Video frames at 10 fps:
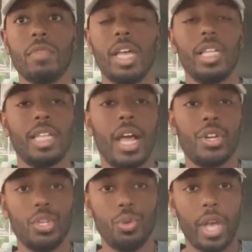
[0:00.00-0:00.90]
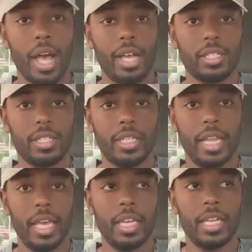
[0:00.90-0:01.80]
A lot of you guys
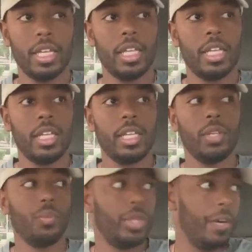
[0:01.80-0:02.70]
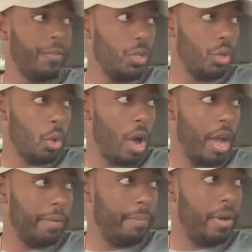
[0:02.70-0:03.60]
today, whenever you go
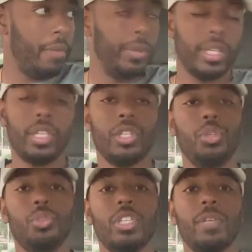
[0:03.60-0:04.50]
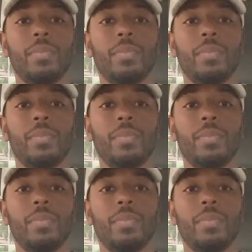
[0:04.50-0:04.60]
out in public, you seem